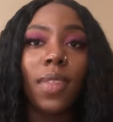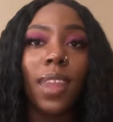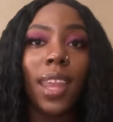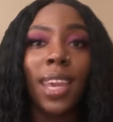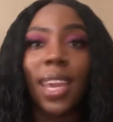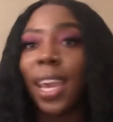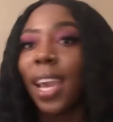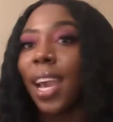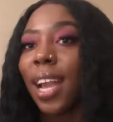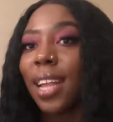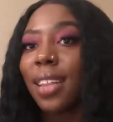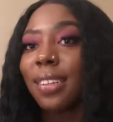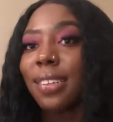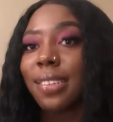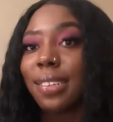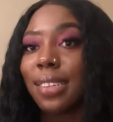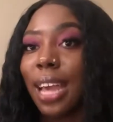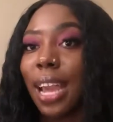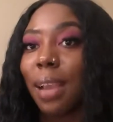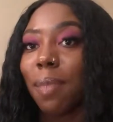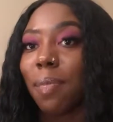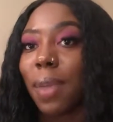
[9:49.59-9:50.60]
Yeah, I just
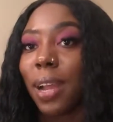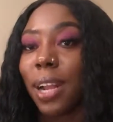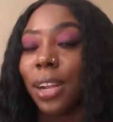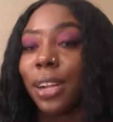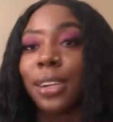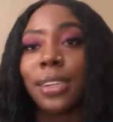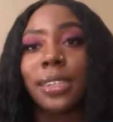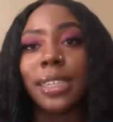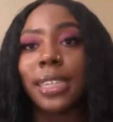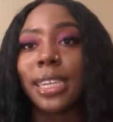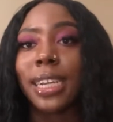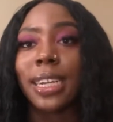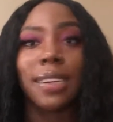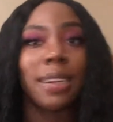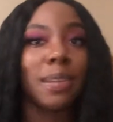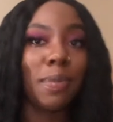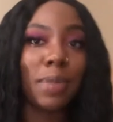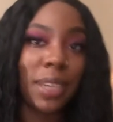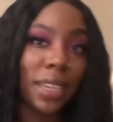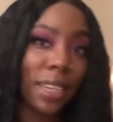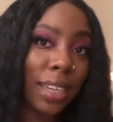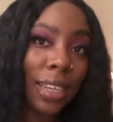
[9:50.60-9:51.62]
like my curly hair to
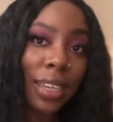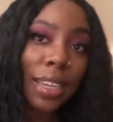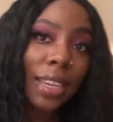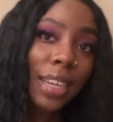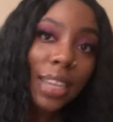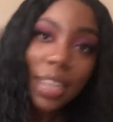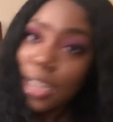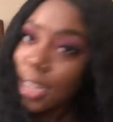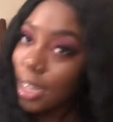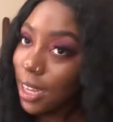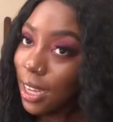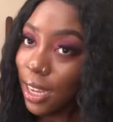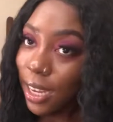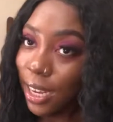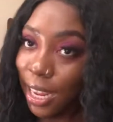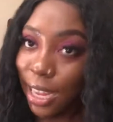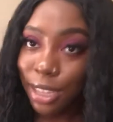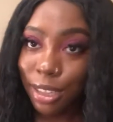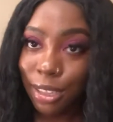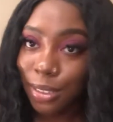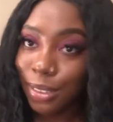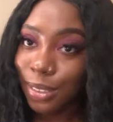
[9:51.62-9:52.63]
be
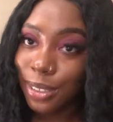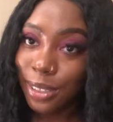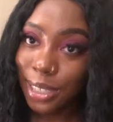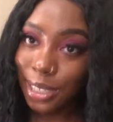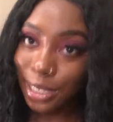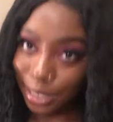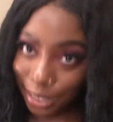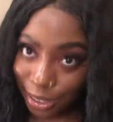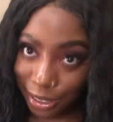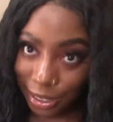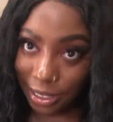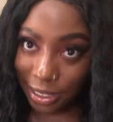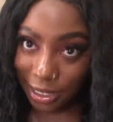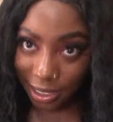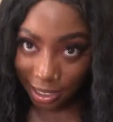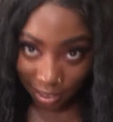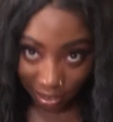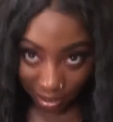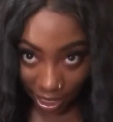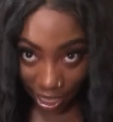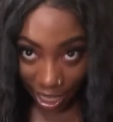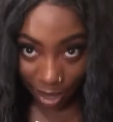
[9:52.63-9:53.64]
natural and
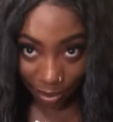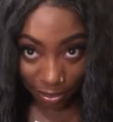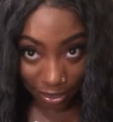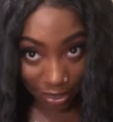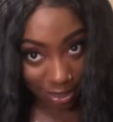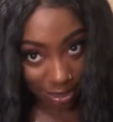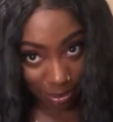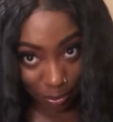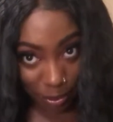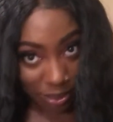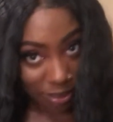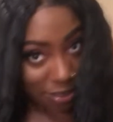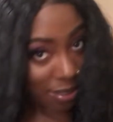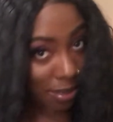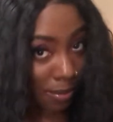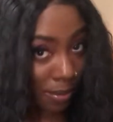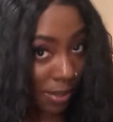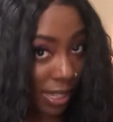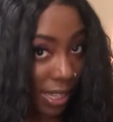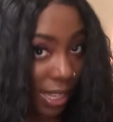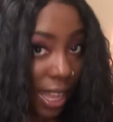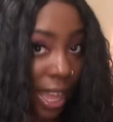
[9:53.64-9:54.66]
curly, how it's supposed to
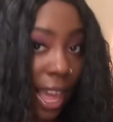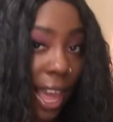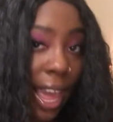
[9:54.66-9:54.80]
be.